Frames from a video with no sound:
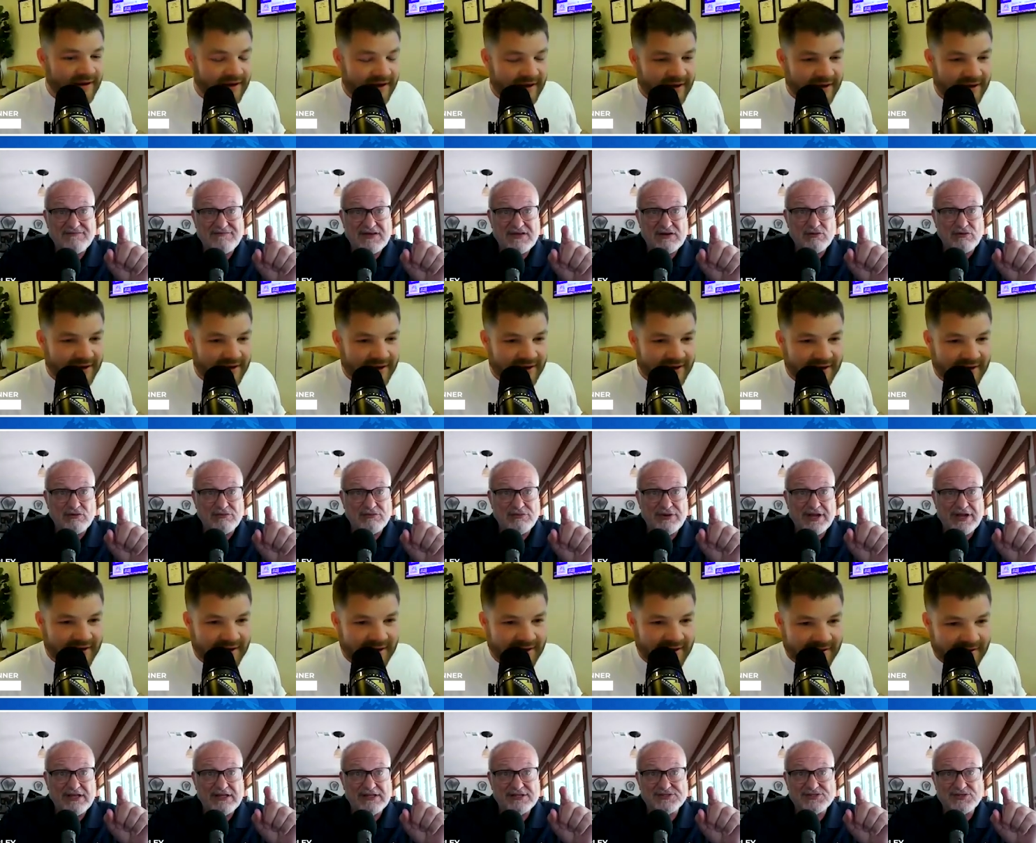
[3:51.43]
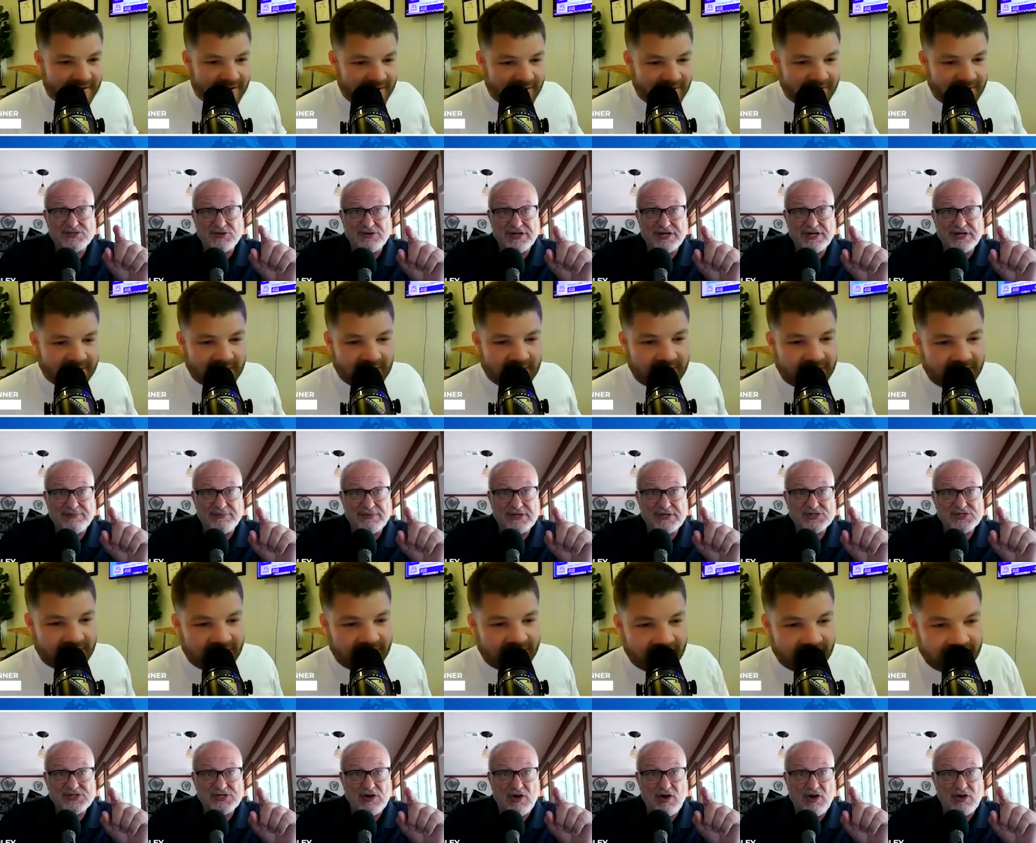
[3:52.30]
Speaker 1: Federal Regulatory
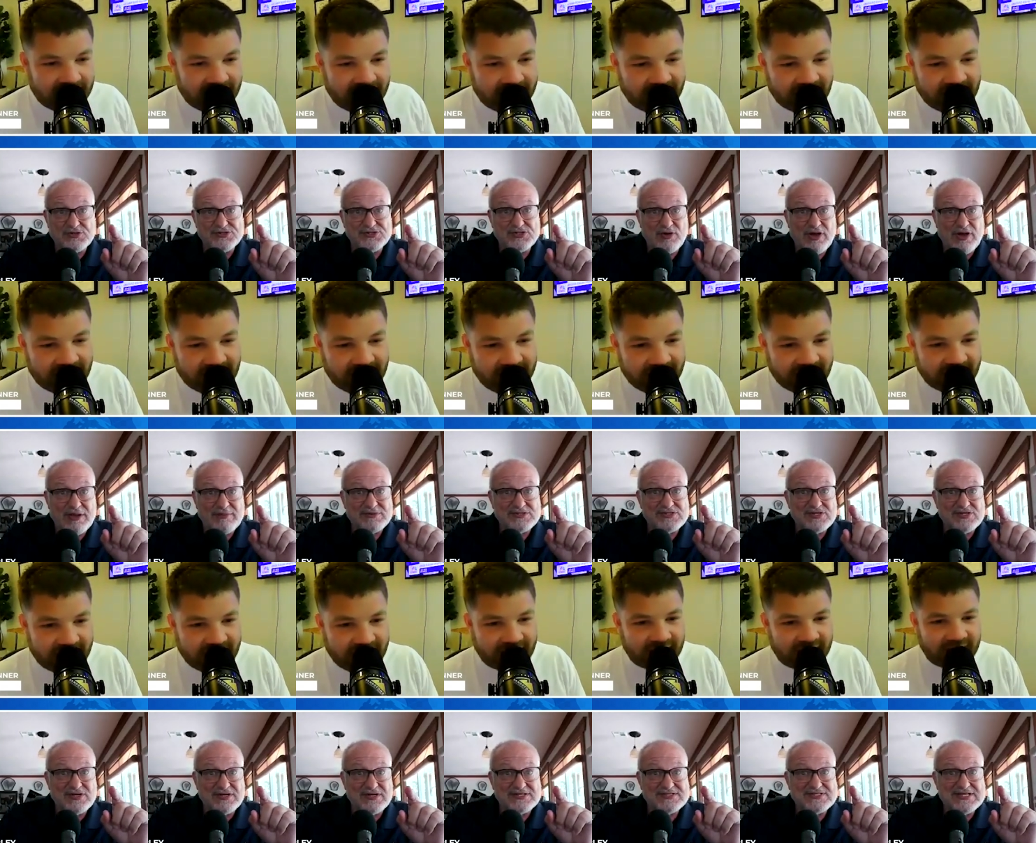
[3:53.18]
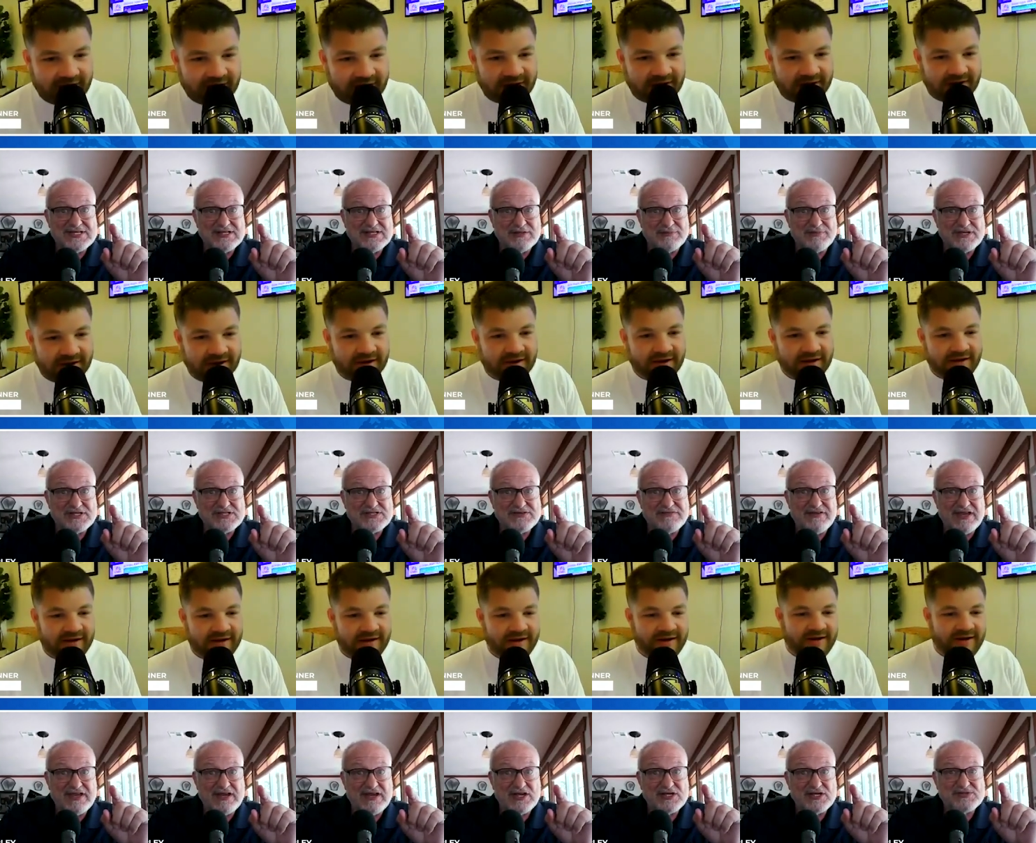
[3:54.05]
Commission, also Amazon's deal in
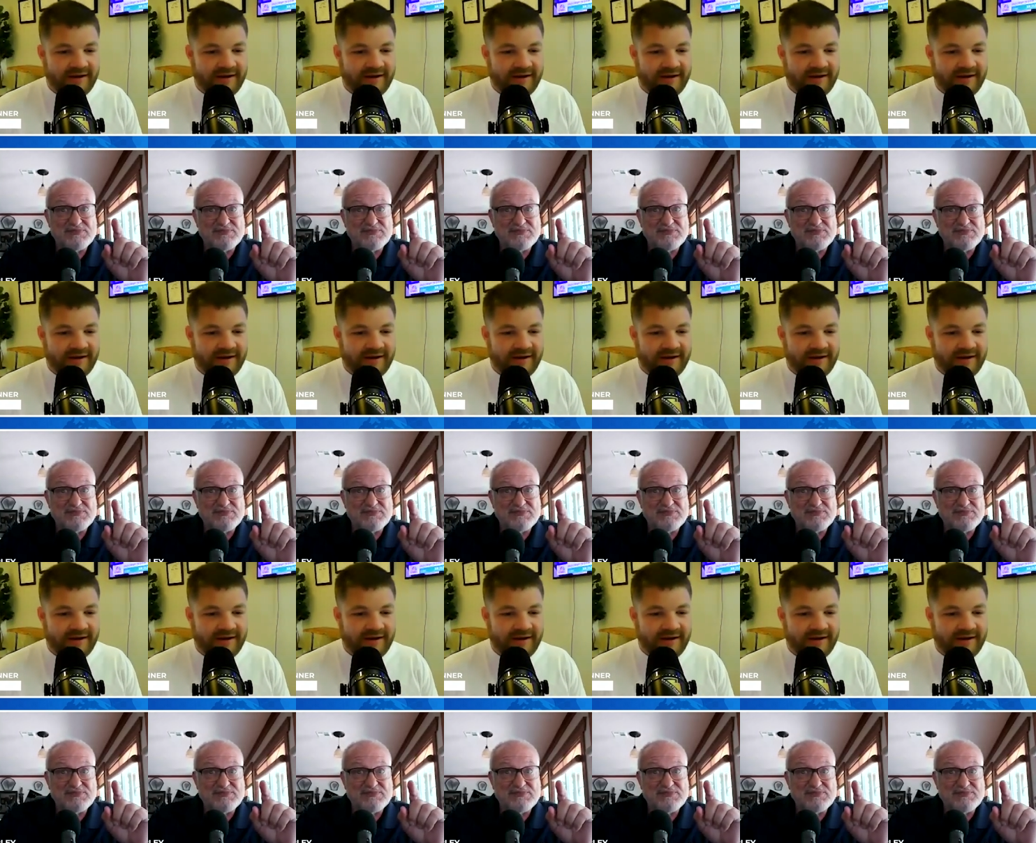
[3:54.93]
Pennsylvania,